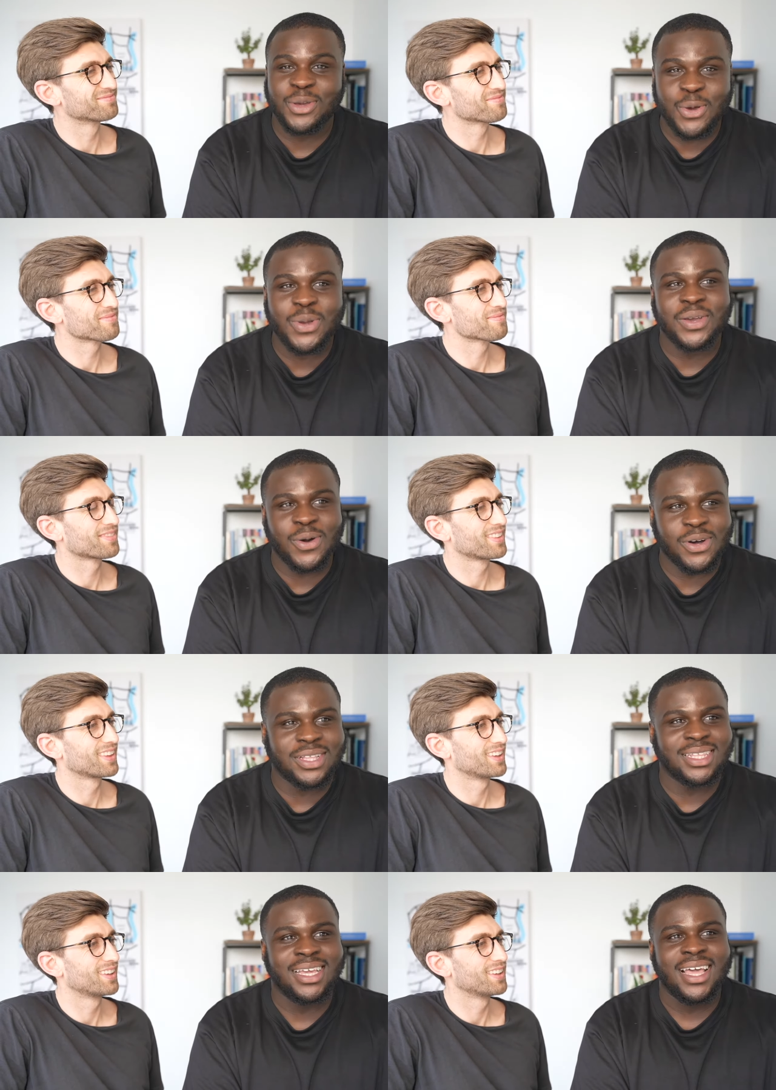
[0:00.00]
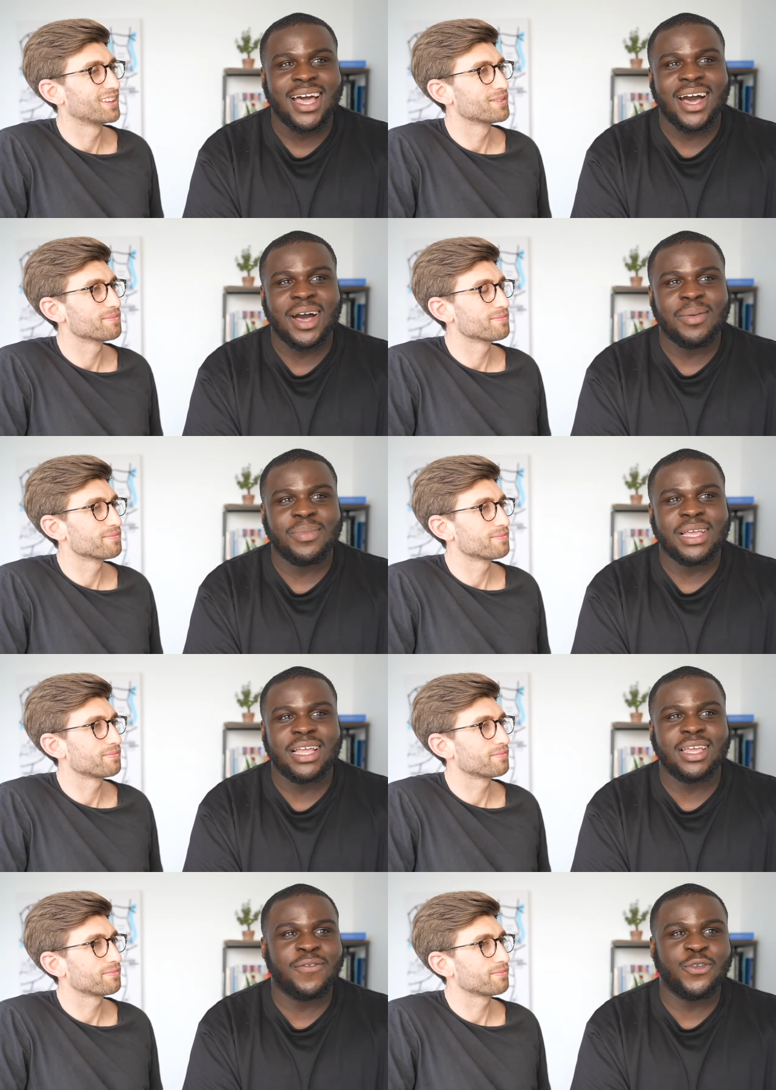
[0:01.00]
Speaker 1: going on.
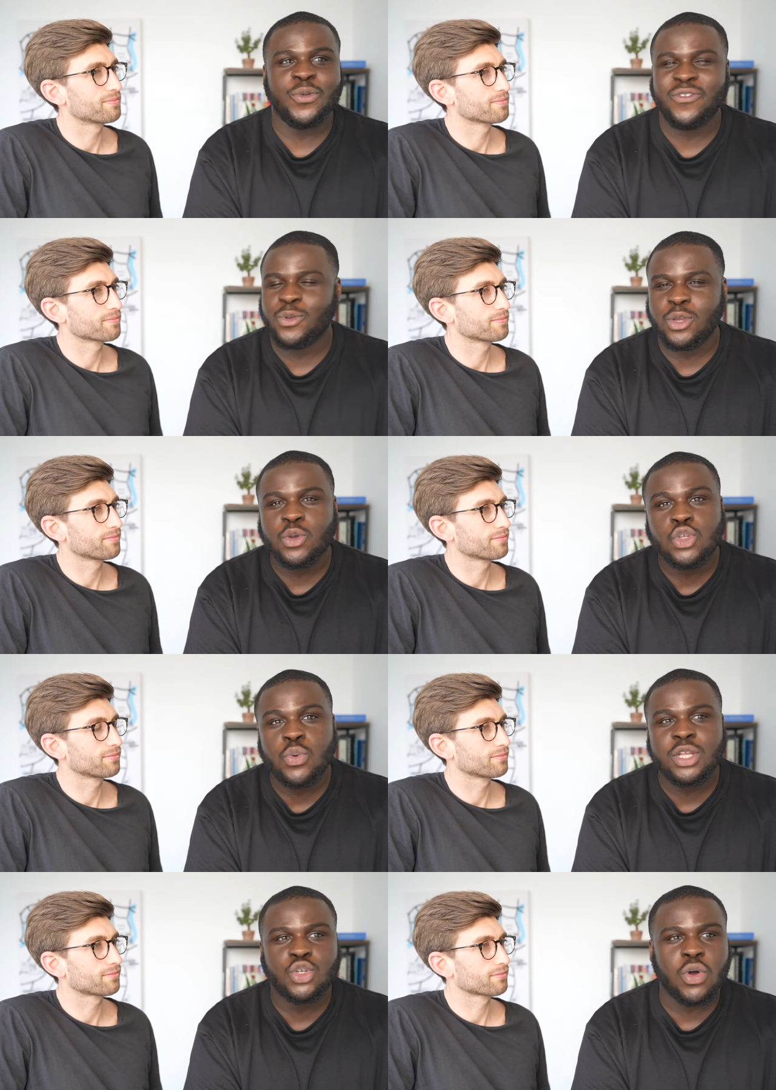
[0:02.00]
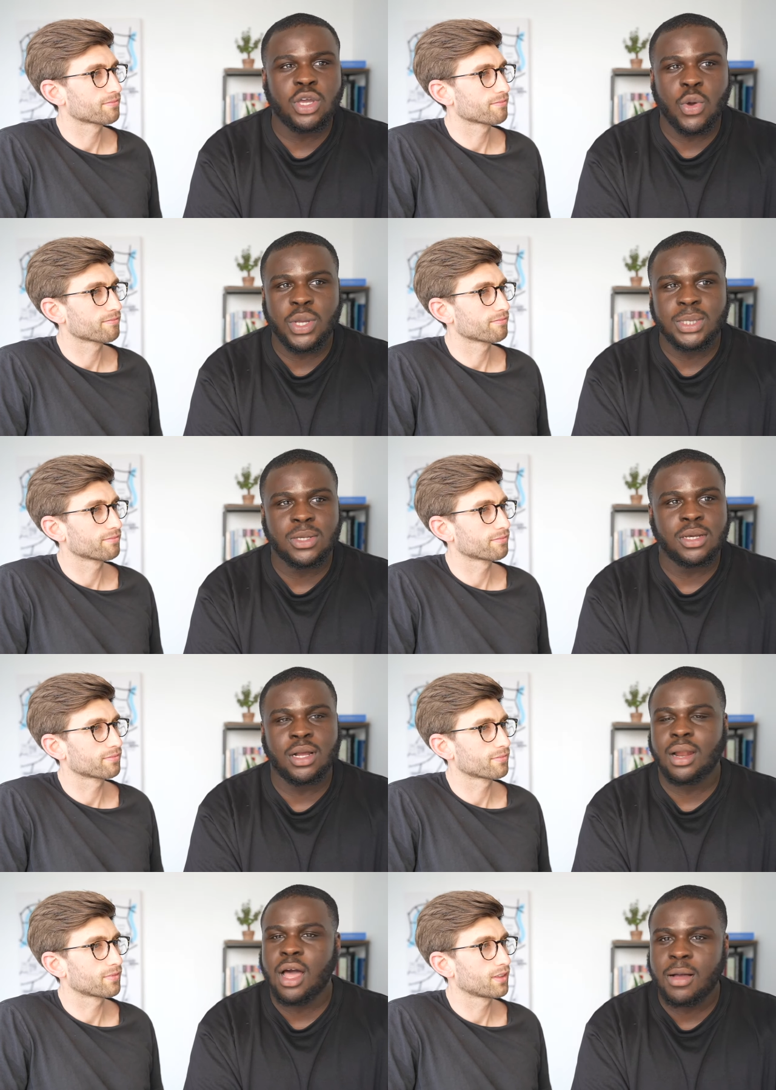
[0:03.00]
If you do enjoy going to
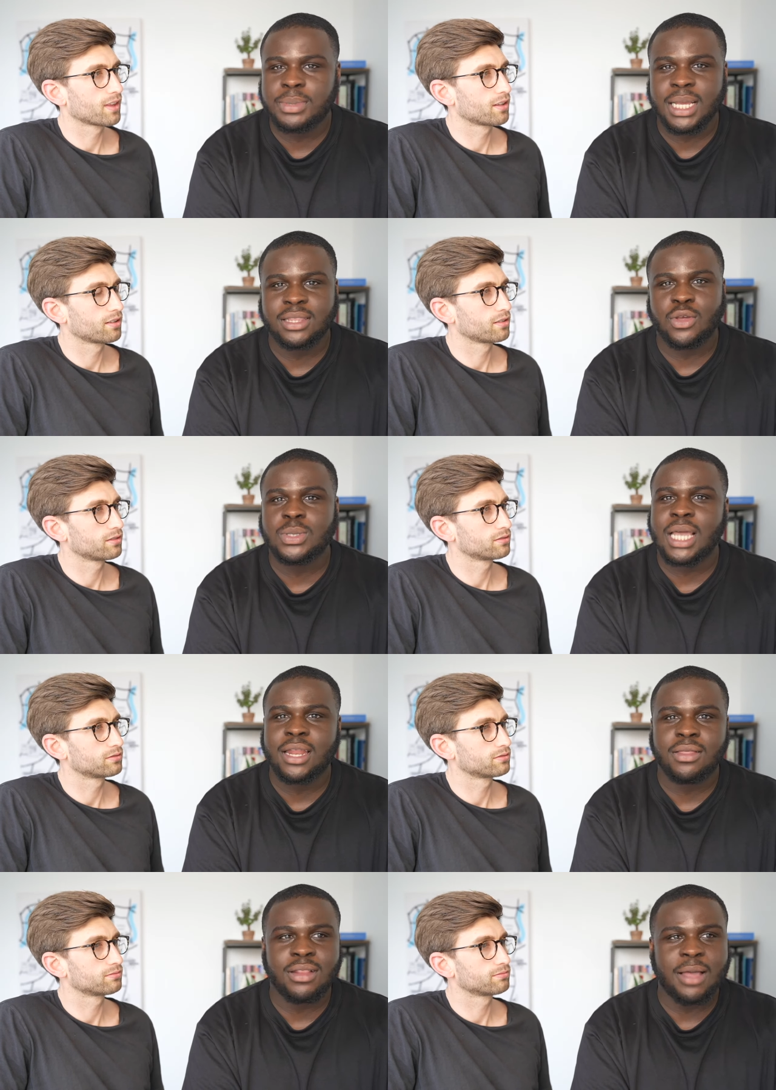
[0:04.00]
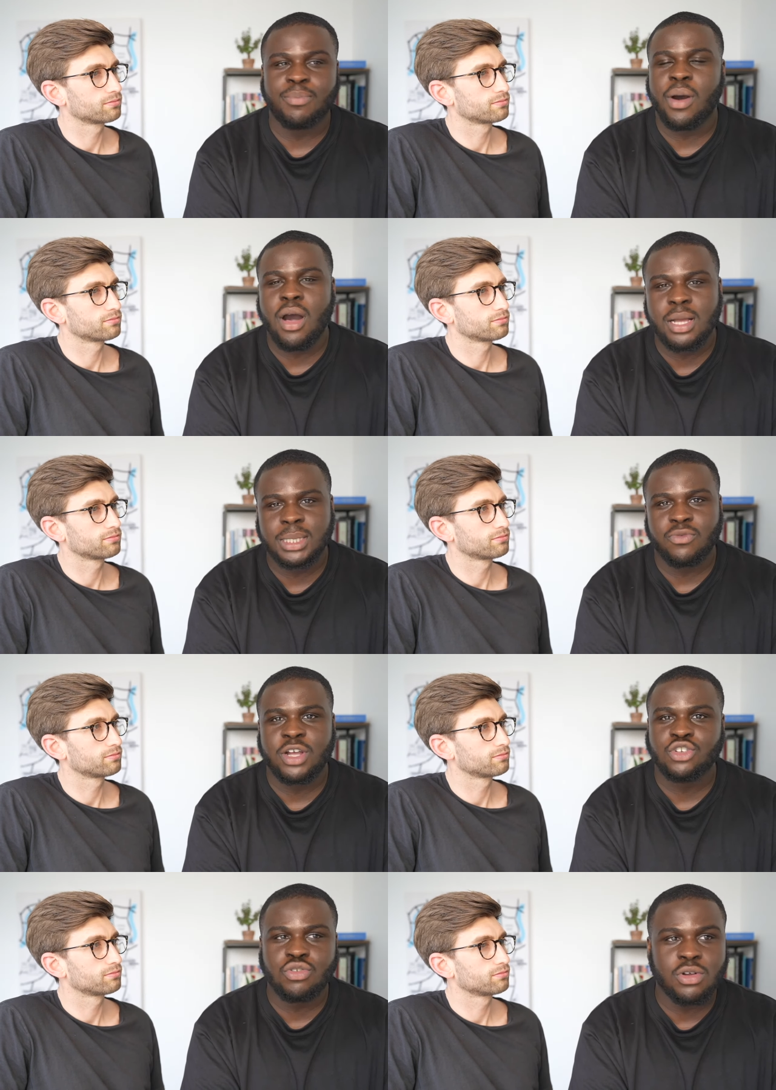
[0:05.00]
clubs and those kind of like bars and
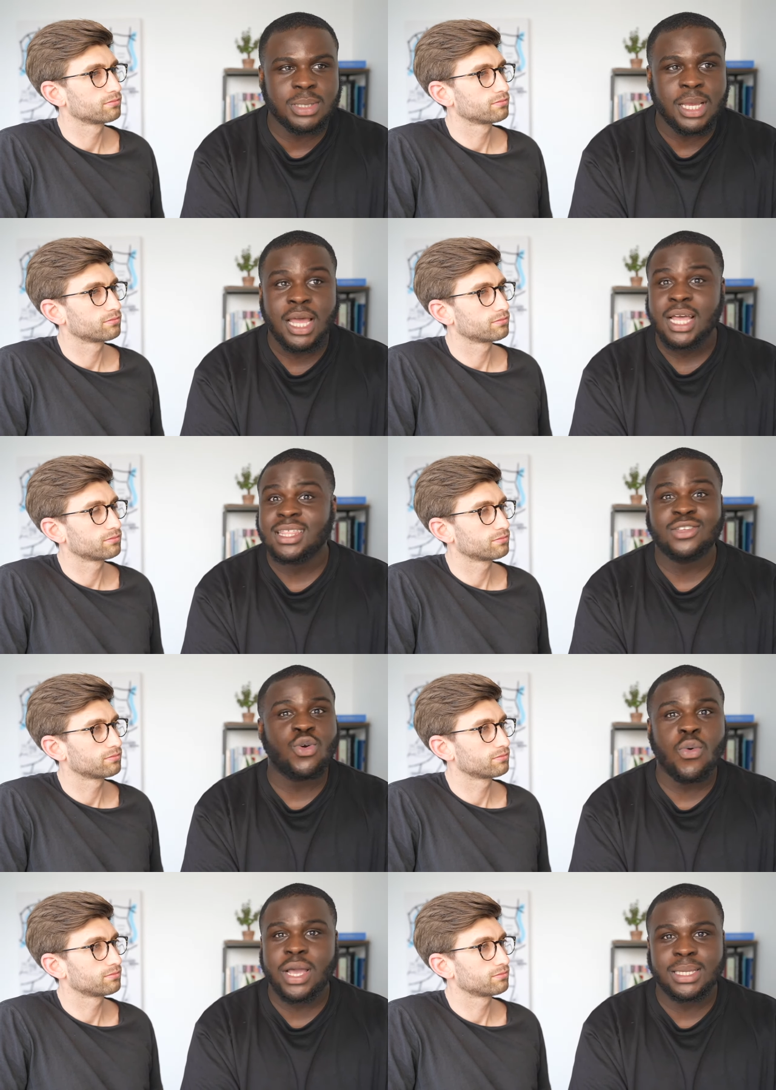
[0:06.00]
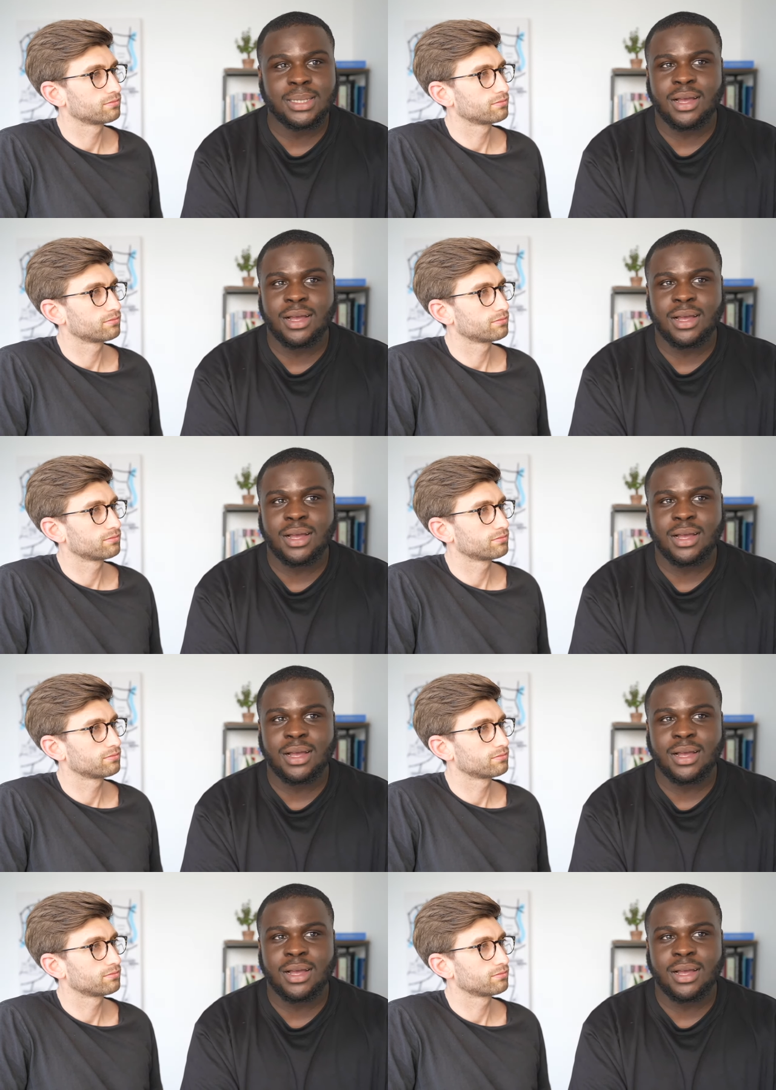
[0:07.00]
restaurants, there's always